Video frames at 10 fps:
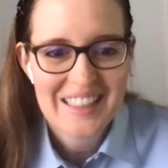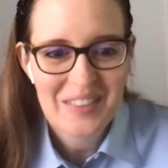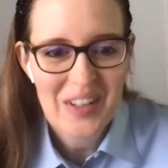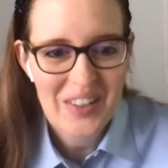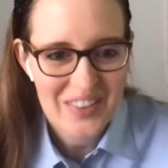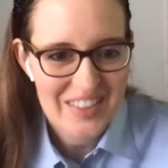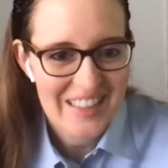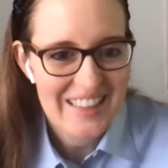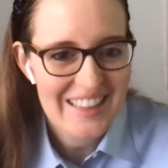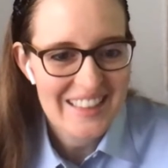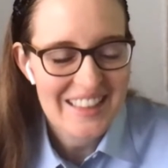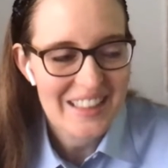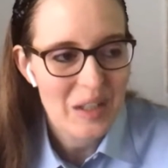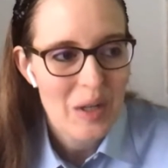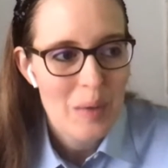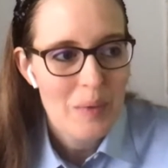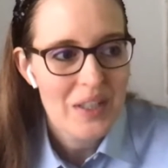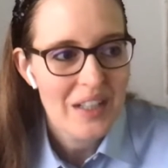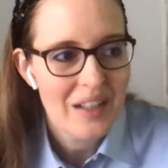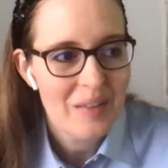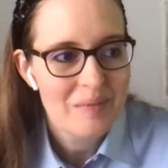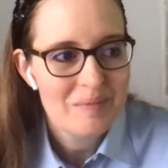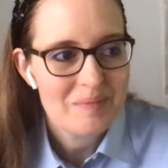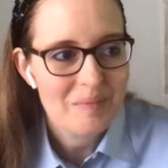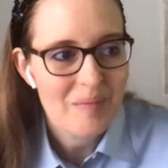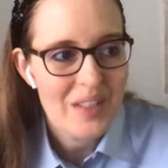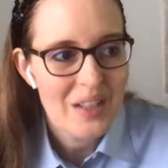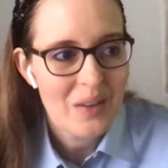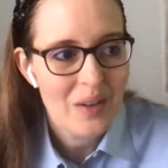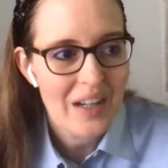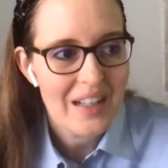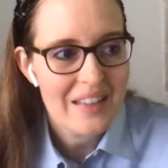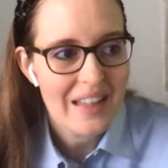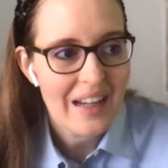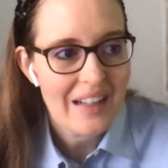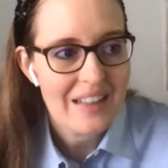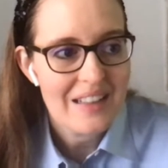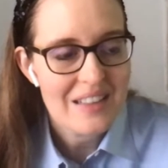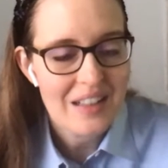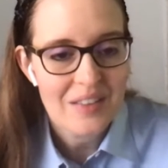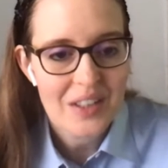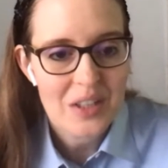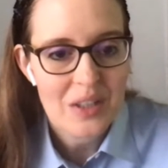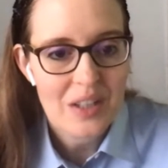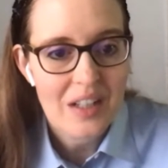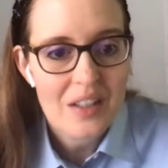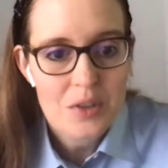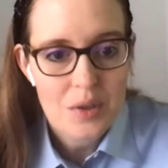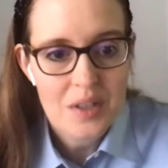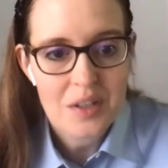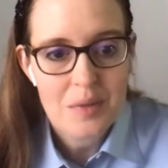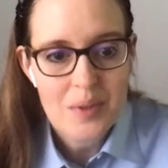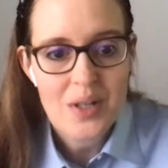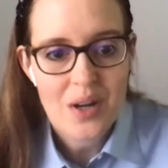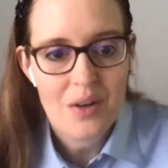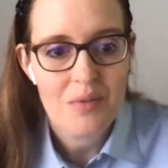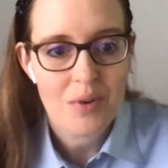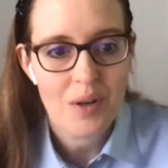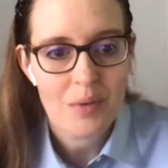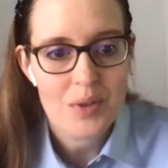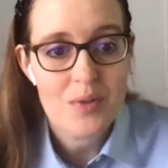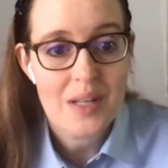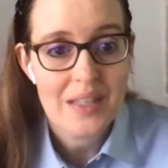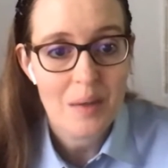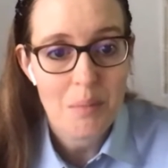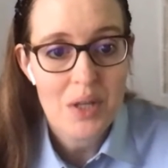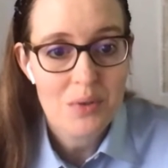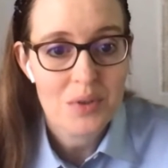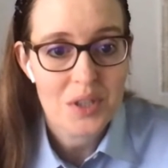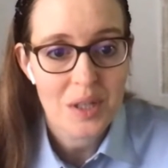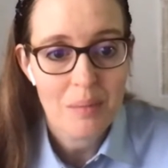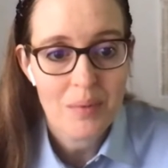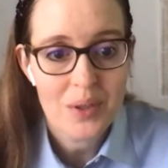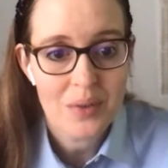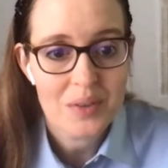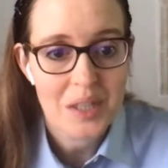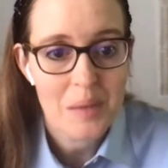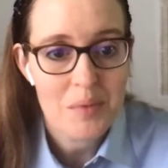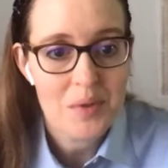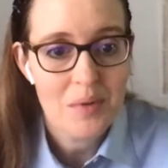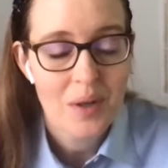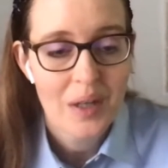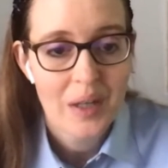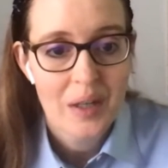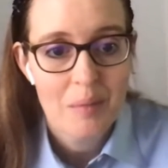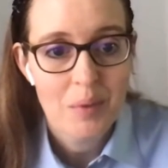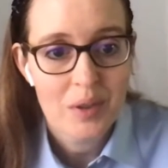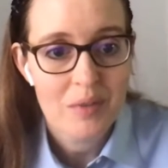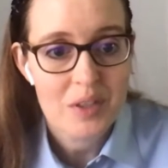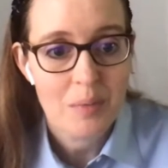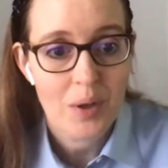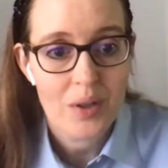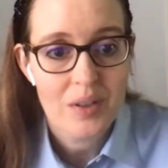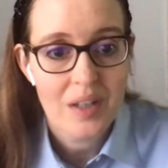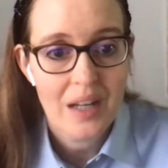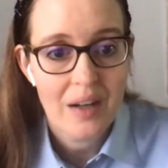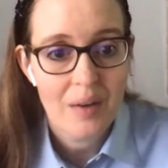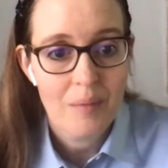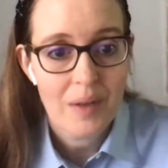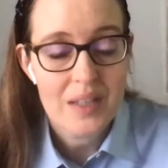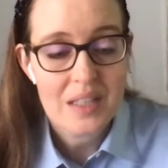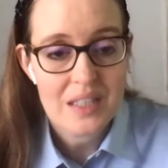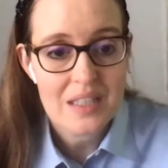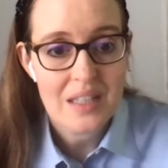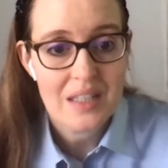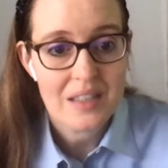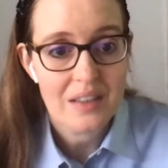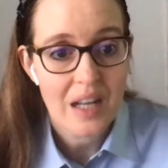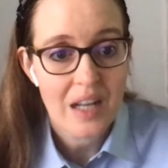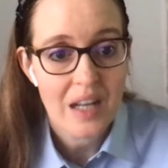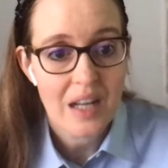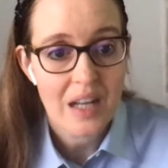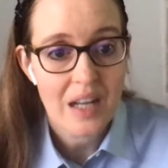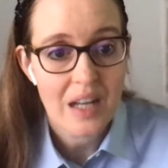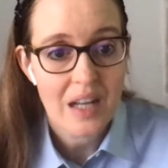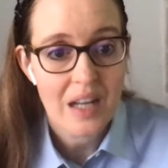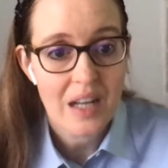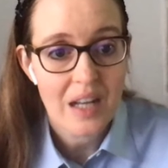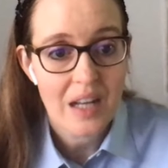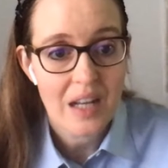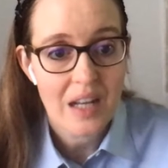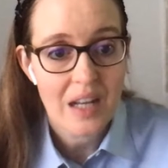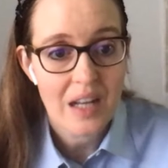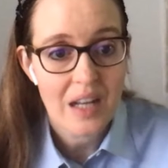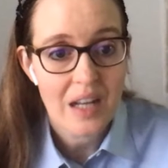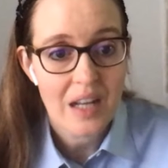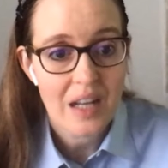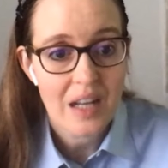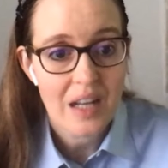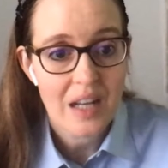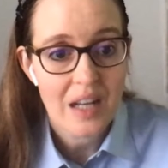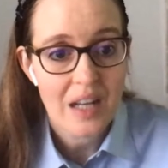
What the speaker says: tomatoes and things like that. But that it's kind of like joining a community garden for a while, where you get that mentorship to help you build a vegetable garden. I think these days a lot of people are building gardens in their backyard,